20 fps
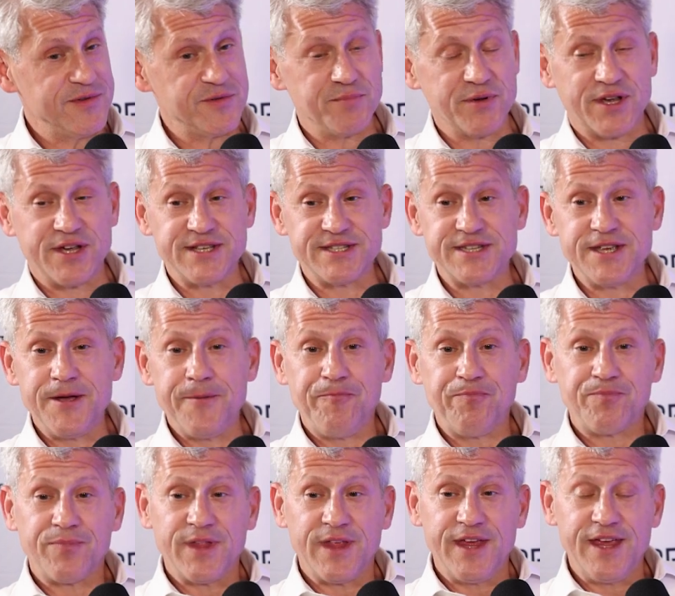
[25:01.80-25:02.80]
because
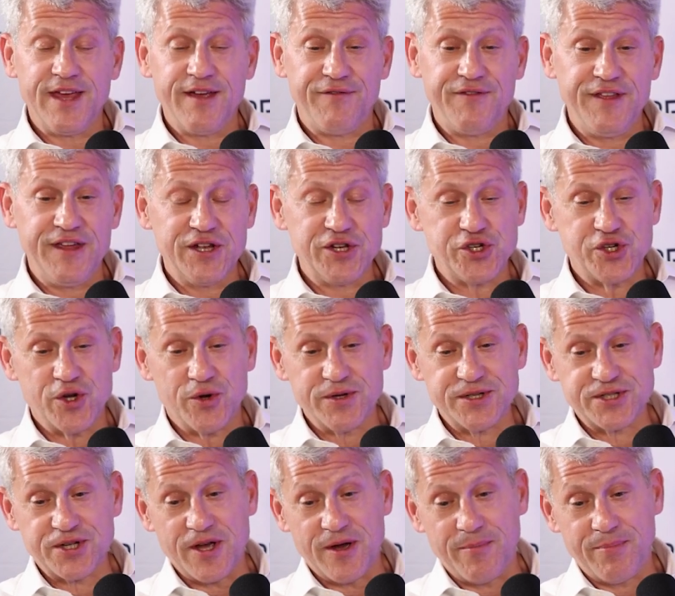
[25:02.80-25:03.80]
if the
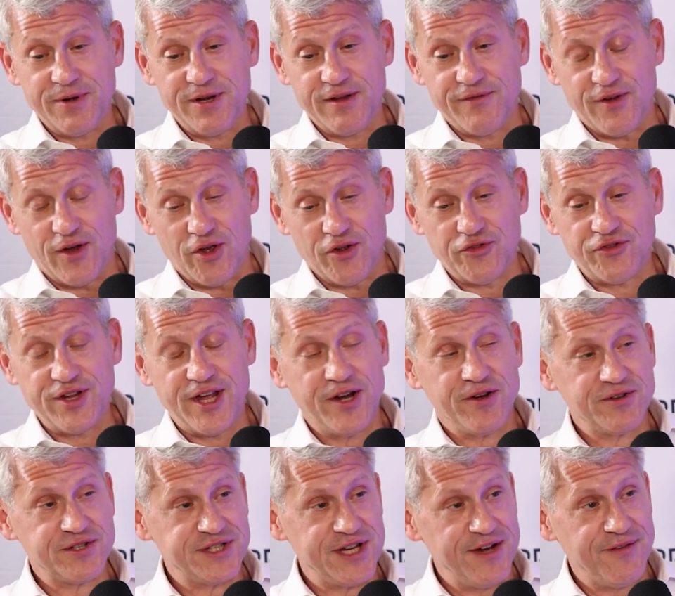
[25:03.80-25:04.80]
insurance company, if Allstate or
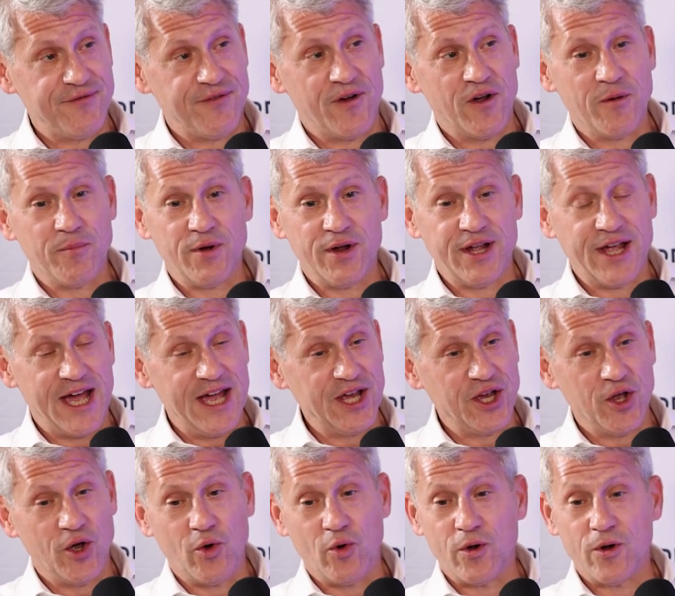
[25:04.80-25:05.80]
State Farm or
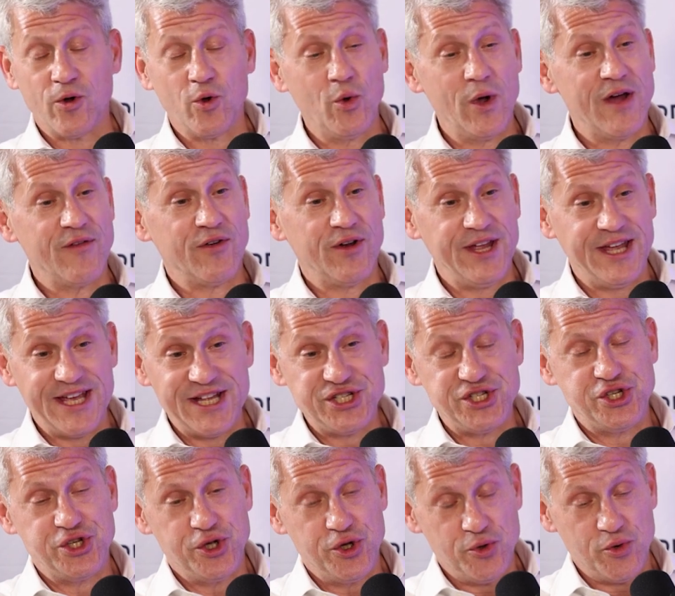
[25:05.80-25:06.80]
Geico or whoever
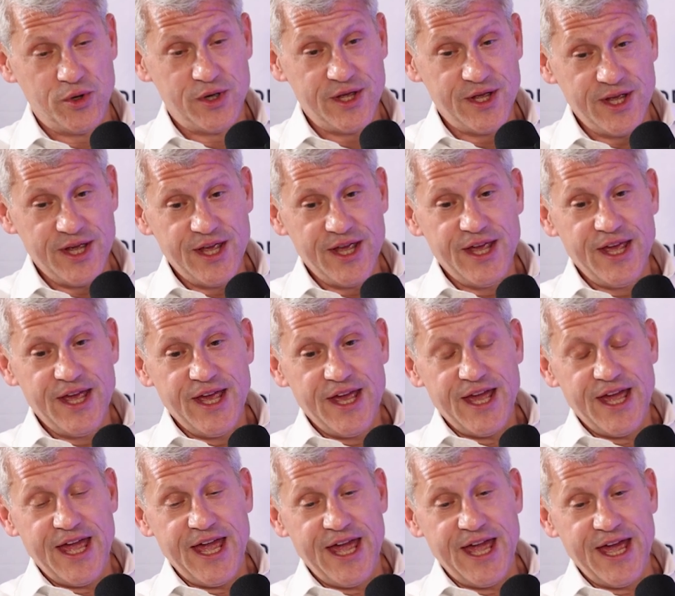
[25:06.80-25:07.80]
hits you,
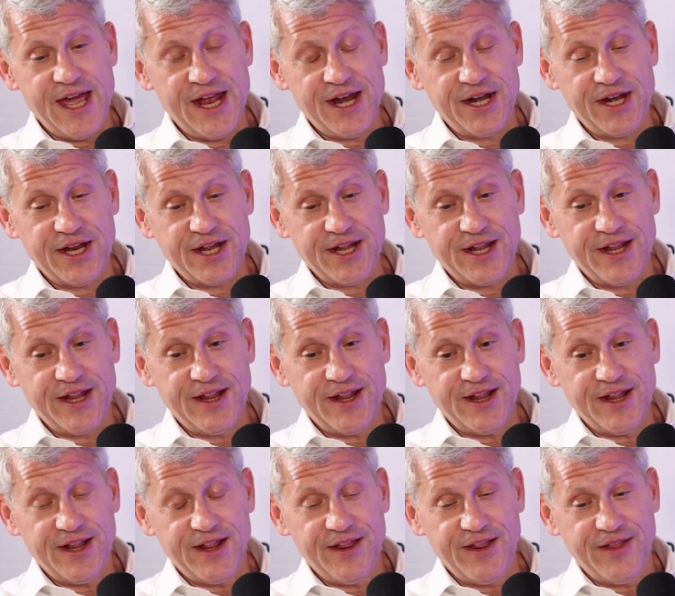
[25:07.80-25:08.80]
and
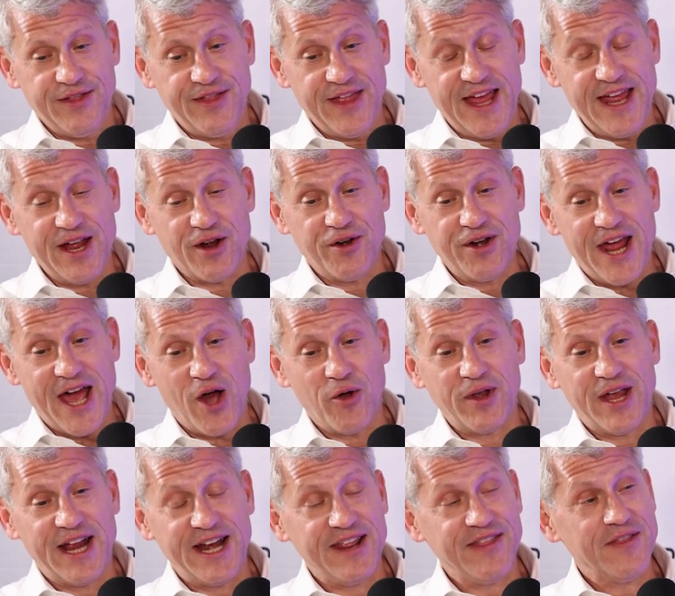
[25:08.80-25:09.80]
they are now
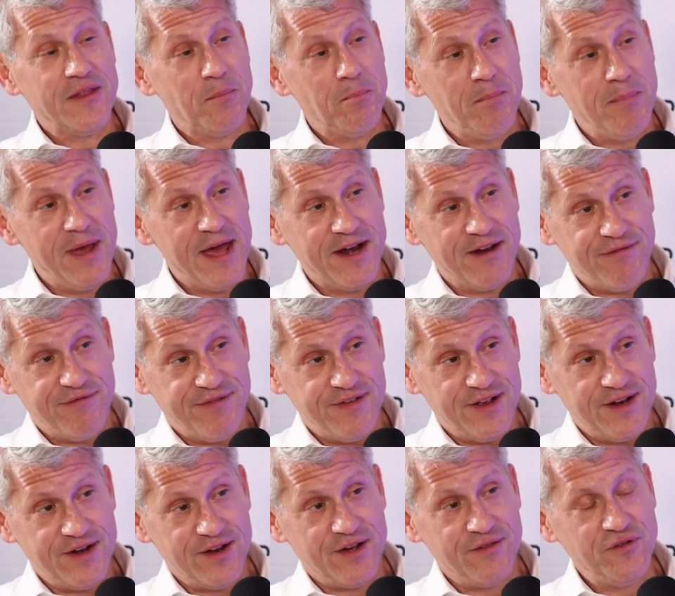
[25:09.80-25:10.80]
getting the
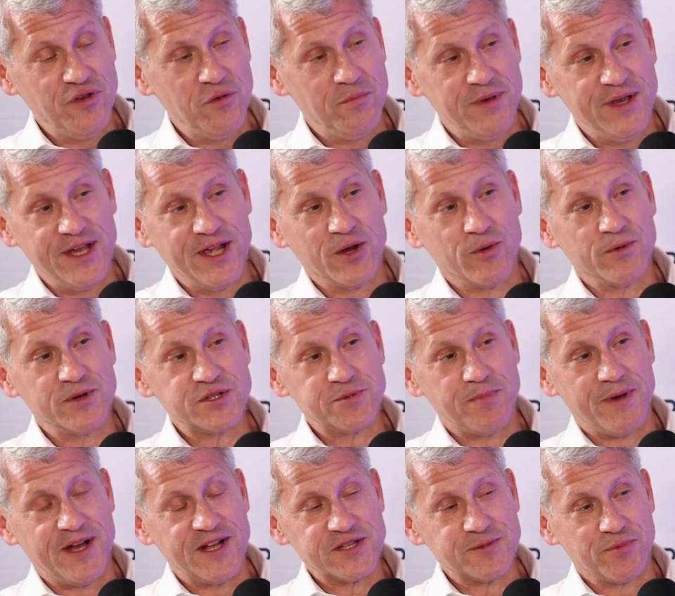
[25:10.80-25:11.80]
benefit of you being a
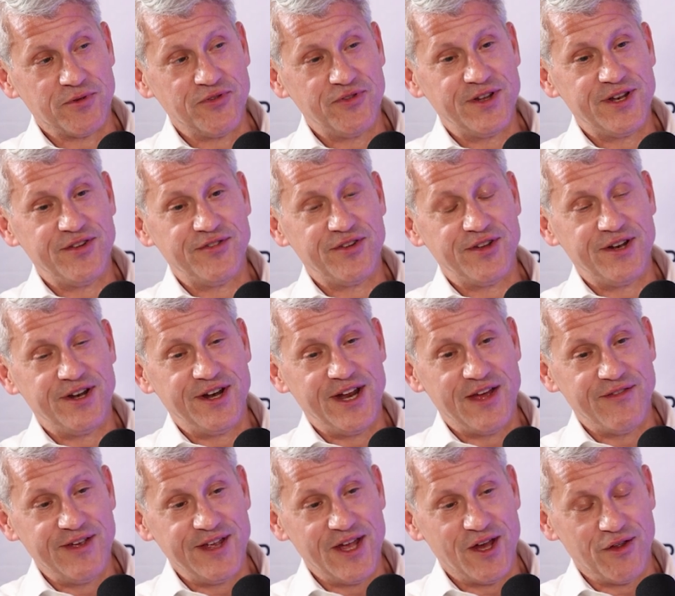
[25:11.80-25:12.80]
responsible citizen and
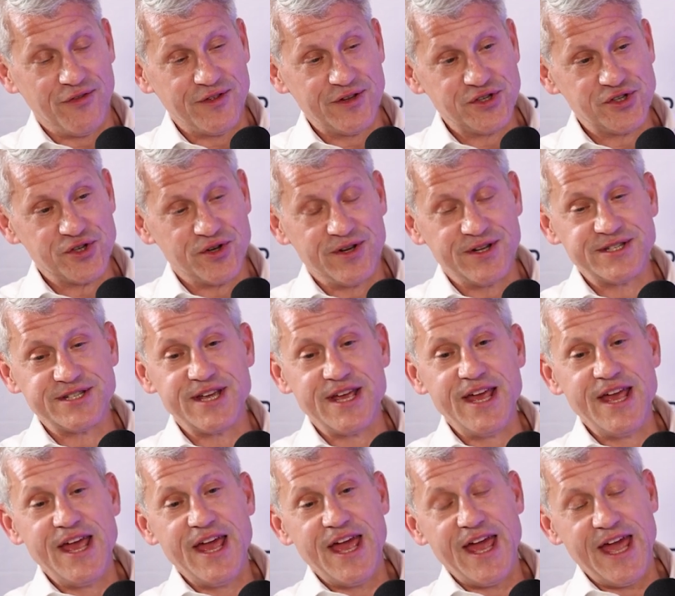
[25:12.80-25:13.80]
having health insurance
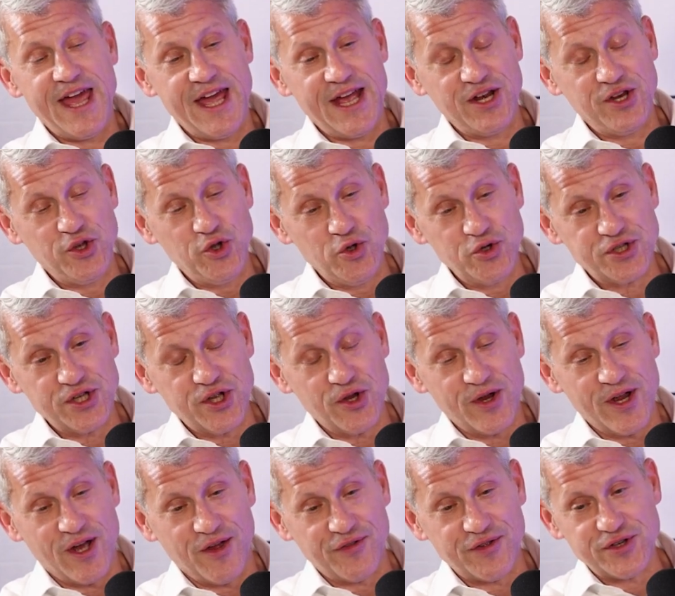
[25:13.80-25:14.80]
and using your
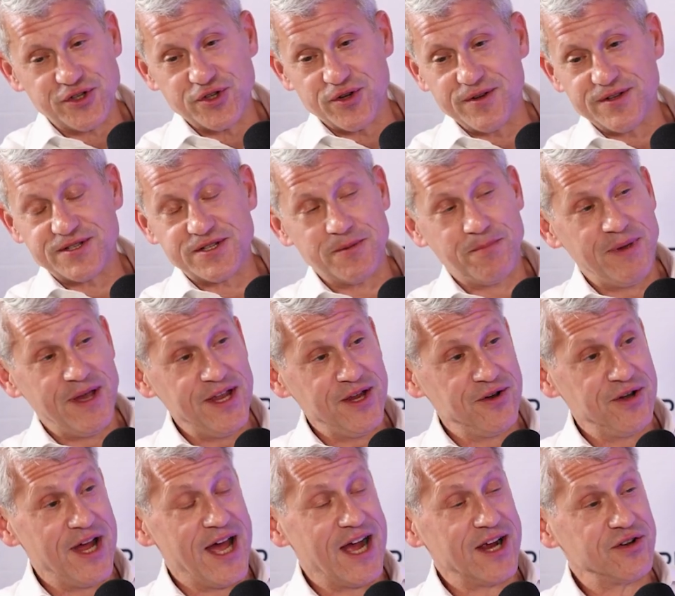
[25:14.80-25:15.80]
health insurance to pay your
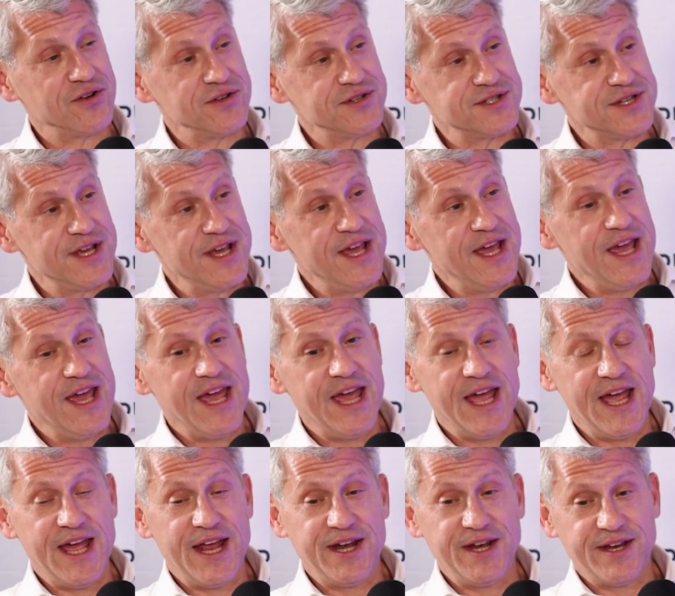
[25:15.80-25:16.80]
doctors.
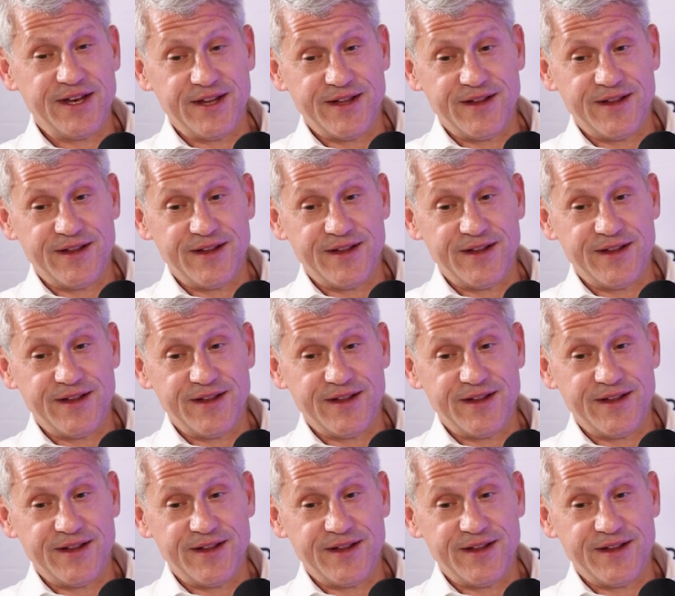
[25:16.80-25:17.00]
And